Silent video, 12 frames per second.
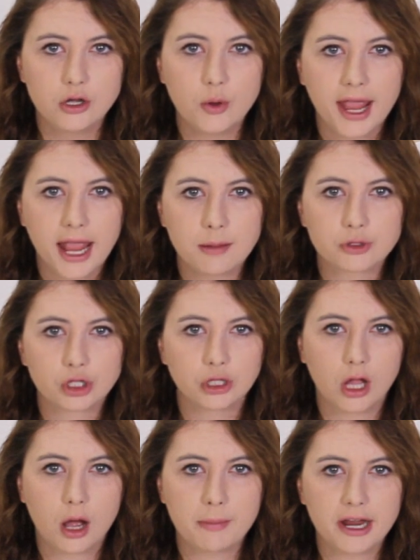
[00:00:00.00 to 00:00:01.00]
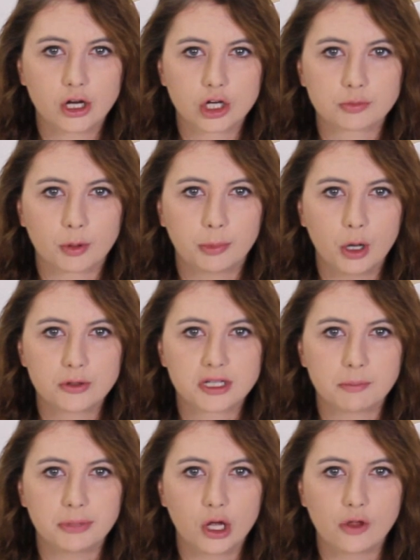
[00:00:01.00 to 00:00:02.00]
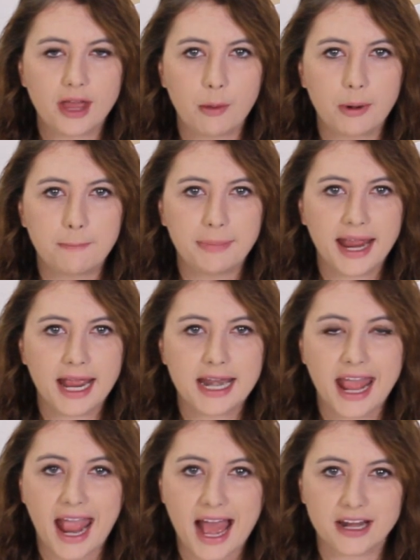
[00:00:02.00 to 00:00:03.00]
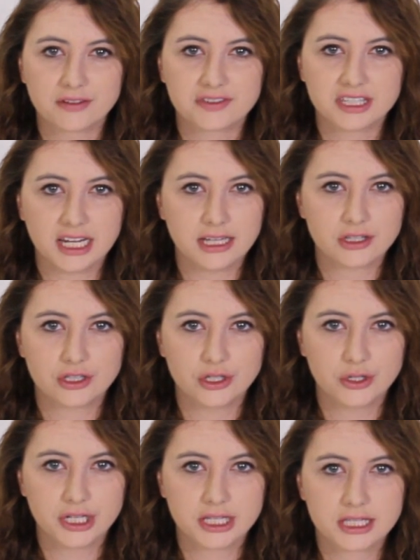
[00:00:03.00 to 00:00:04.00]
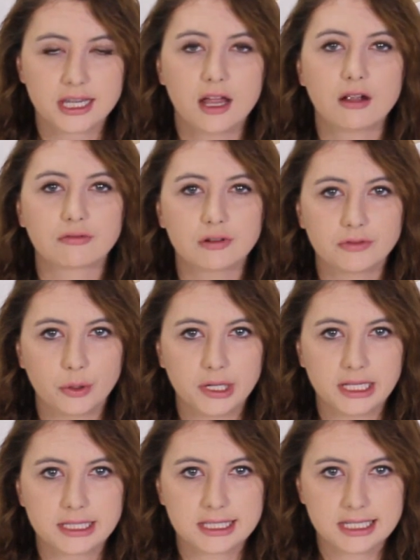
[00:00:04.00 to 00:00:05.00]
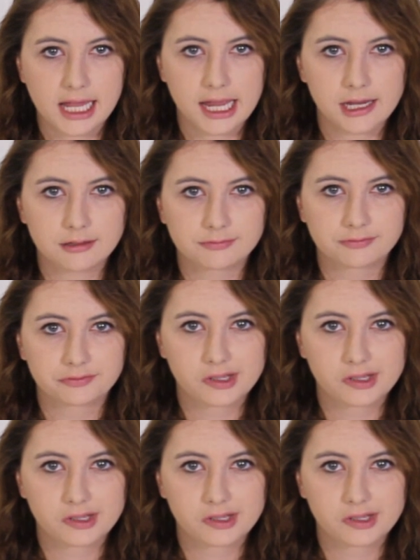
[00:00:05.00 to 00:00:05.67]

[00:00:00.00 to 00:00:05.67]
New Hampshire lawmakers proposed a bill that would ban out-of-state students from voting in the state.